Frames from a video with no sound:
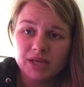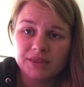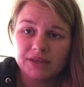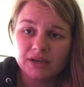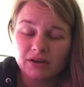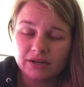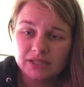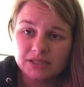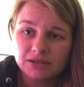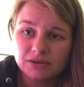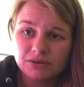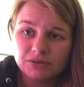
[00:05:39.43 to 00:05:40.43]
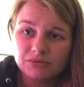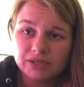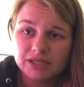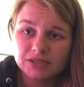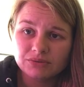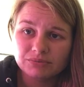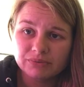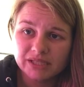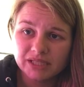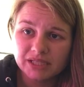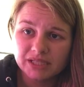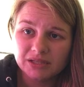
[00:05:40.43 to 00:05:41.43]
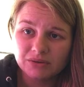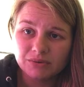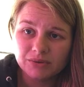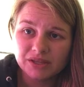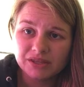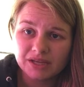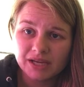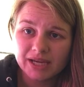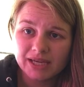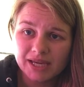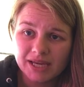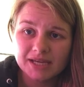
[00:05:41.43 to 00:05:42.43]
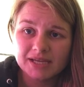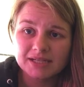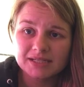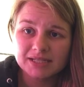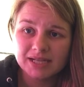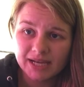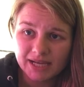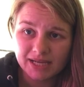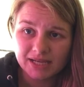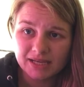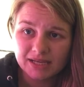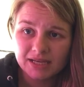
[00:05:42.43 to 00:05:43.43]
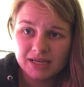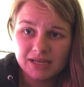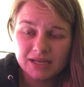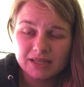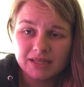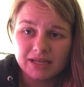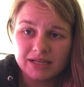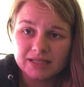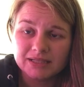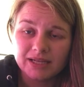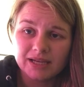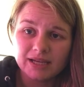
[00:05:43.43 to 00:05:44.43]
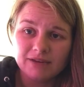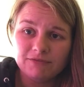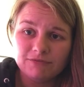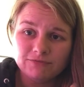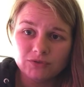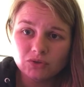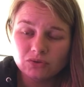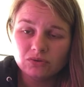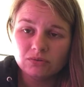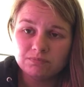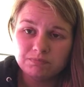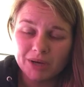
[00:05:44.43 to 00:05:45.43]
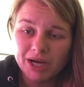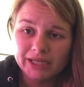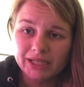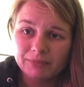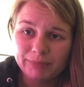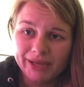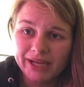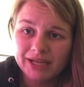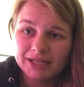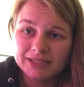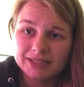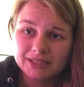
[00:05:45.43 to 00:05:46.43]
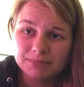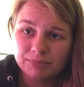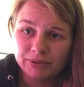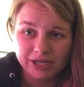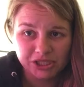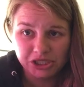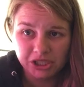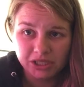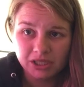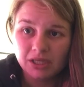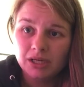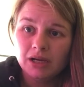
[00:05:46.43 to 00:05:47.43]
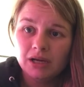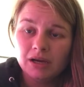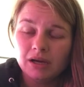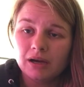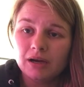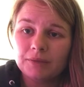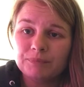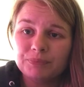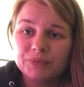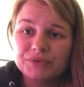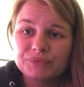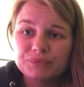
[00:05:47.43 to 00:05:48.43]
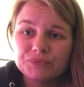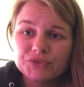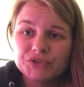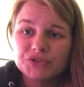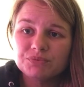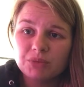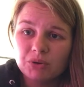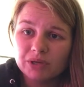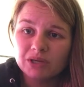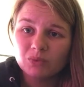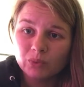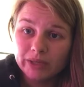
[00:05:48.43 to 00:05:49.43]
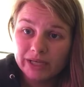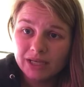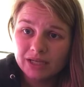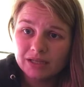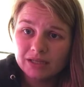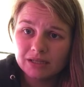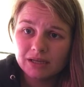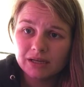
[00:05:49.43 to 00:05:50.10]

The RSO is really the only thing I can take that is a full body pain suppression. Smoking weed